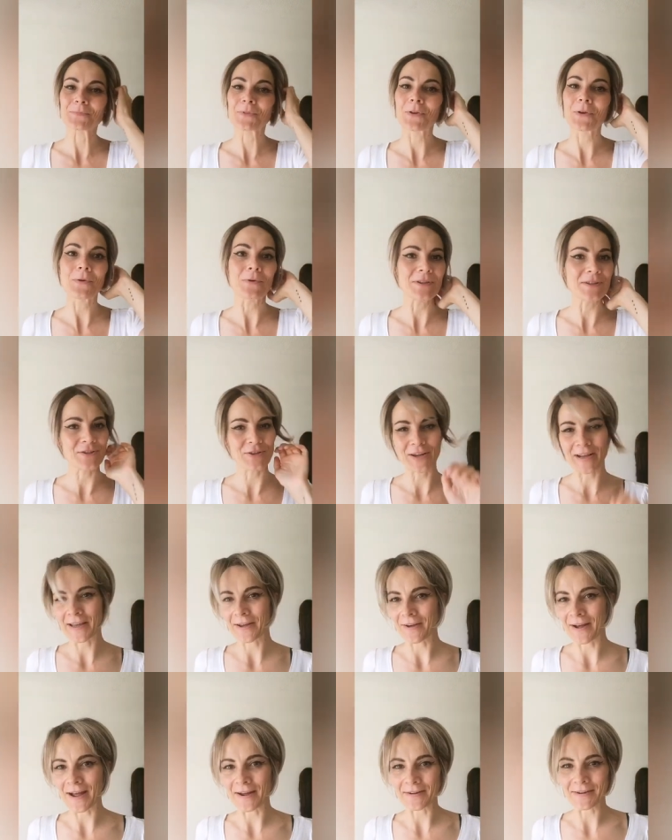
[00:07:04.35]
Go and check
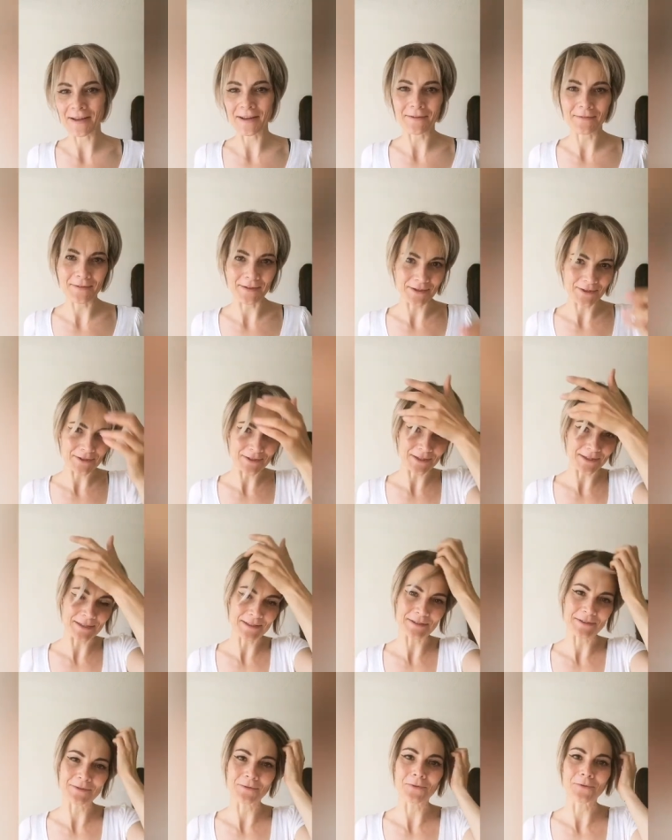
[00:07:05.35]
her out. I think she is
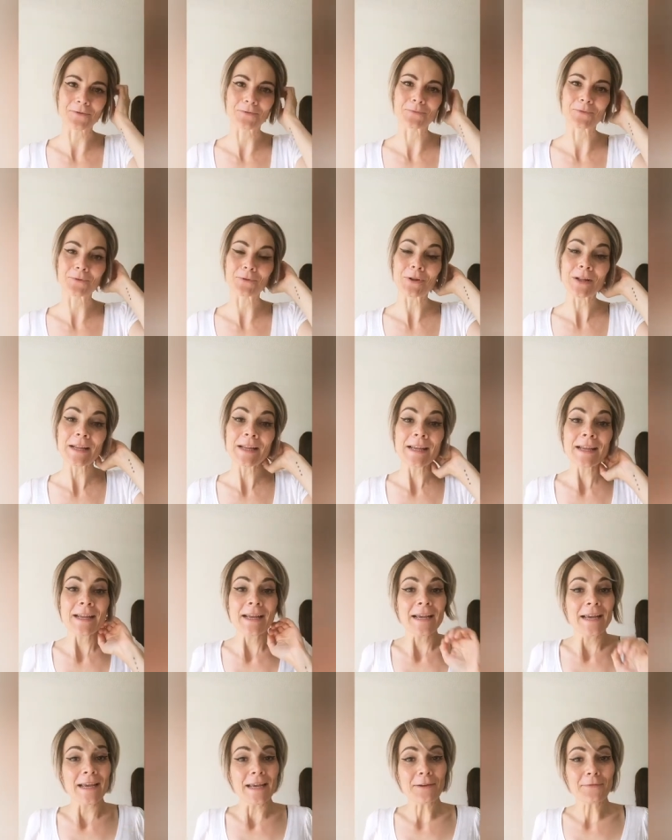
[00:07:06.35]
adorable.
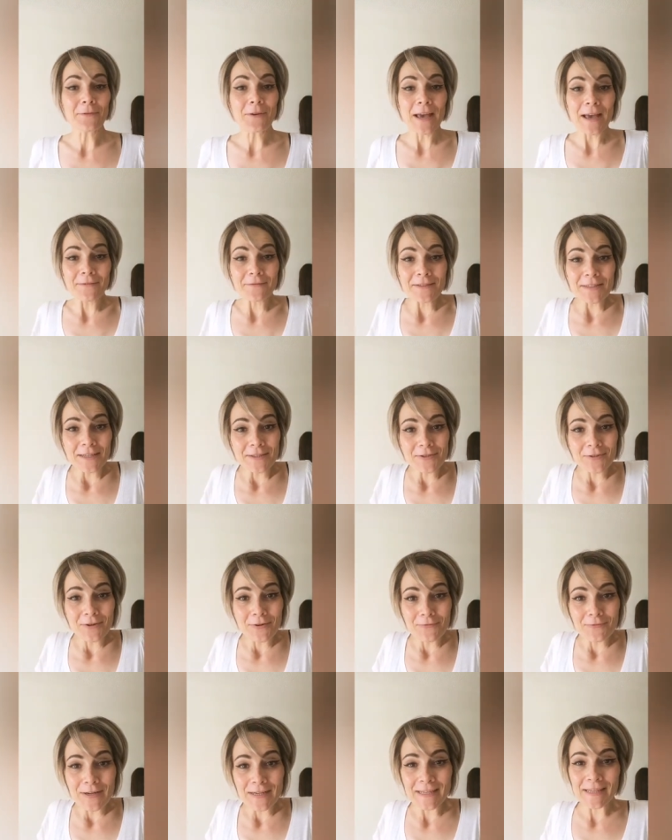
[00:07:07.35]
If you haven't done so
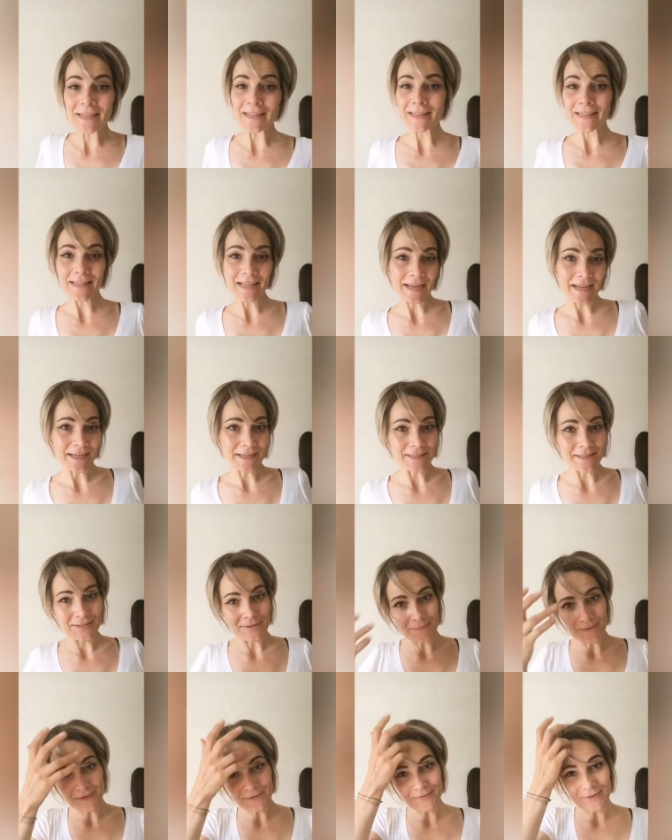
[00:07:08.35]
already, like and
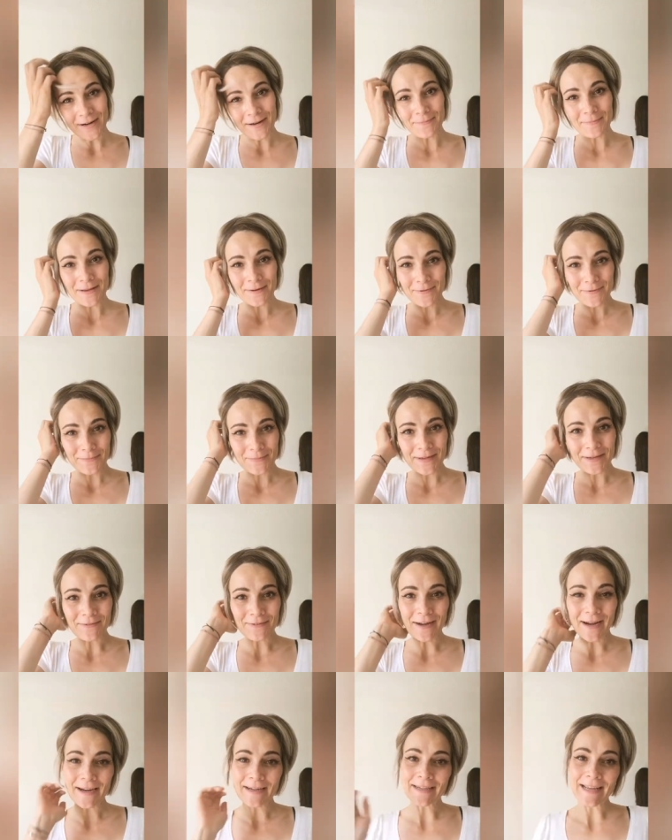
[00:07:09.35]
subscribe. That would be
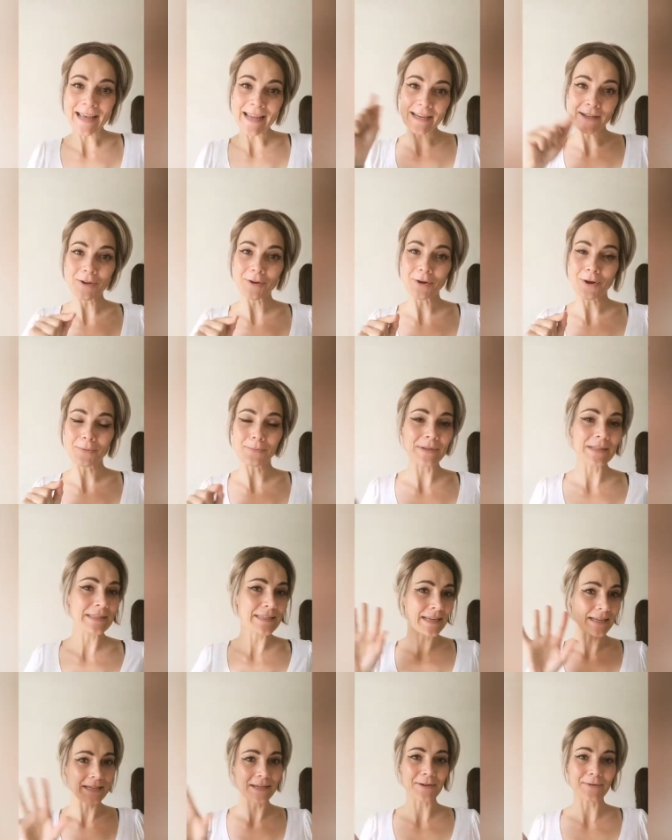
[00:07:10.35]
great. Any comments,
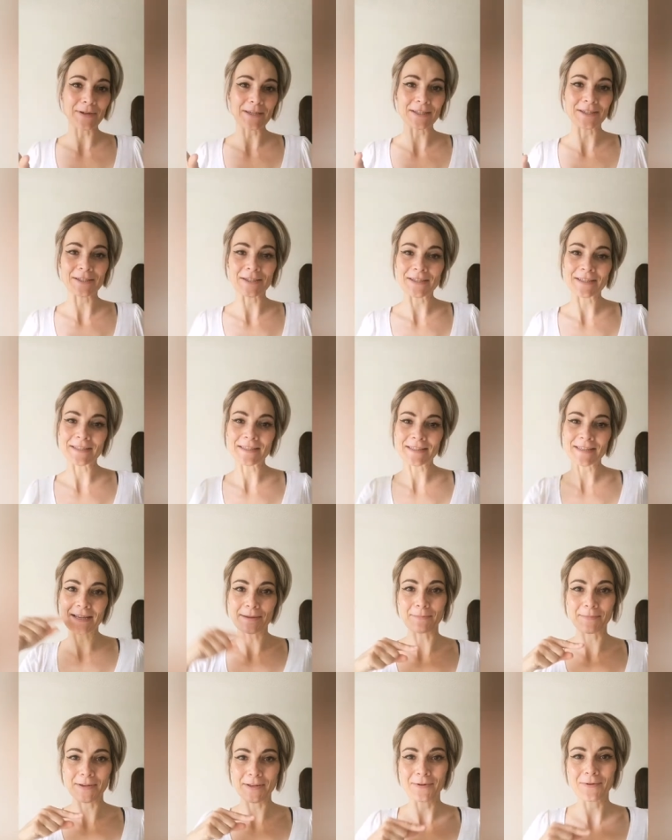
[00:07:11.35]
any questions,
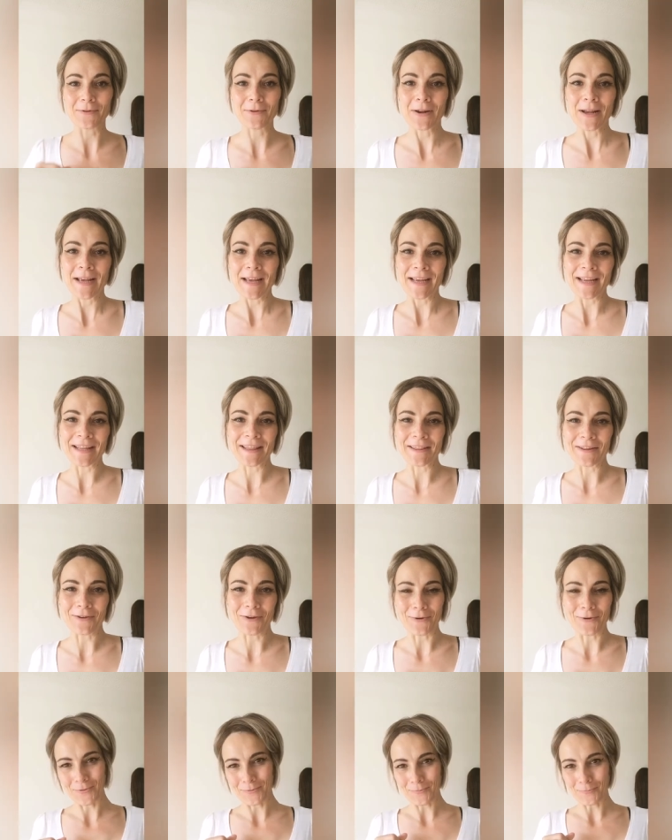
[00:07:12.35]
let me know in the
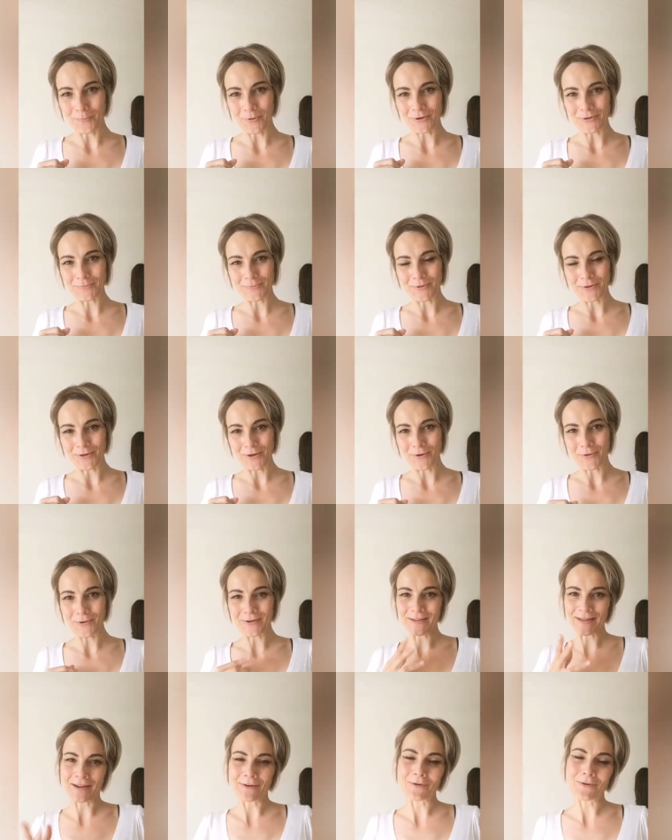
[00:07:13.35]
comment box below.
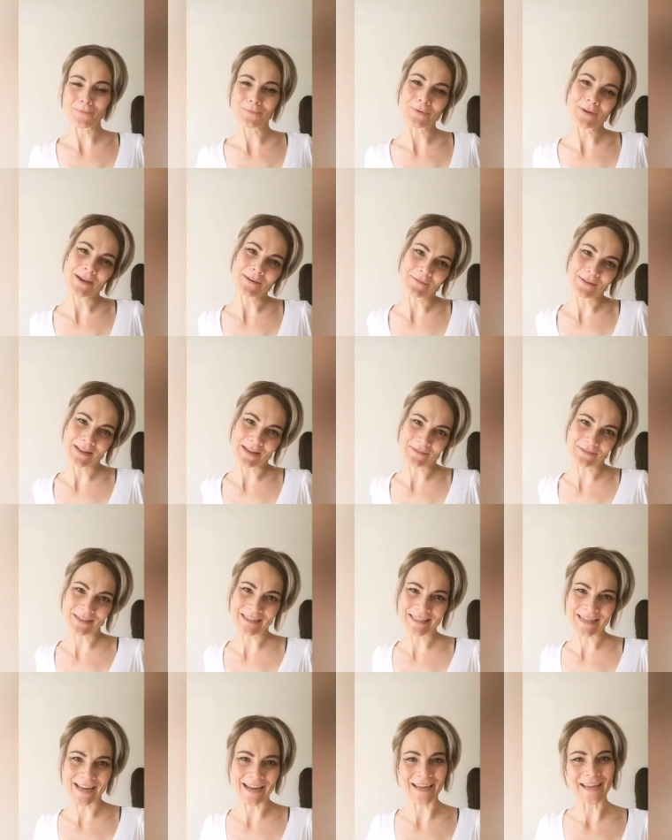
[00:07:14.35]
And I hope you have a lovely
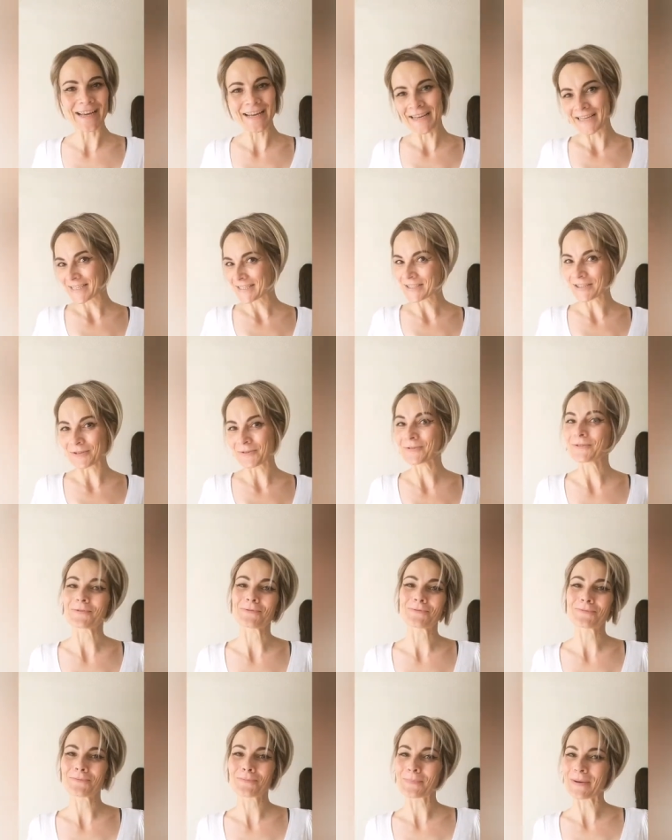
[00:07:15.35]
day. See you
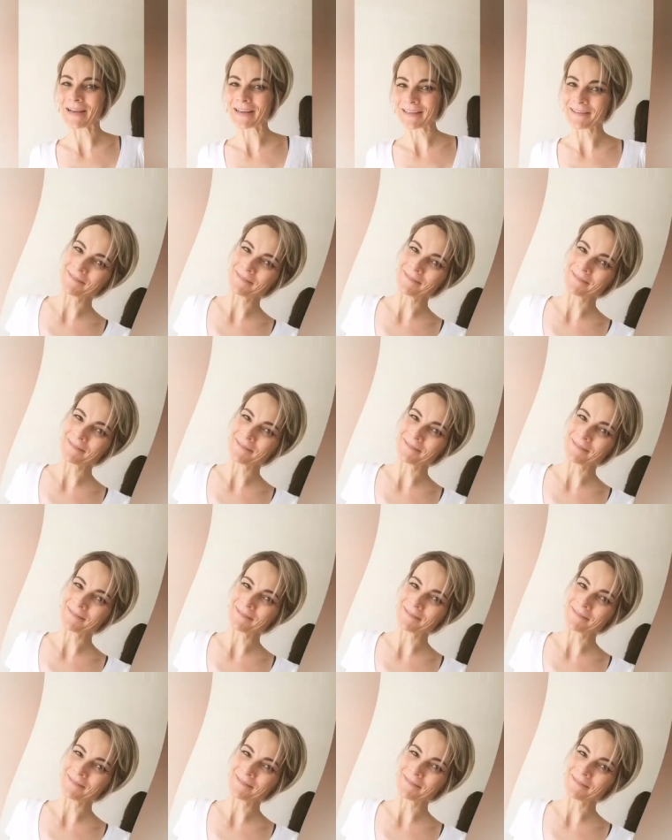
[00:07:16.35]
soon. Bye.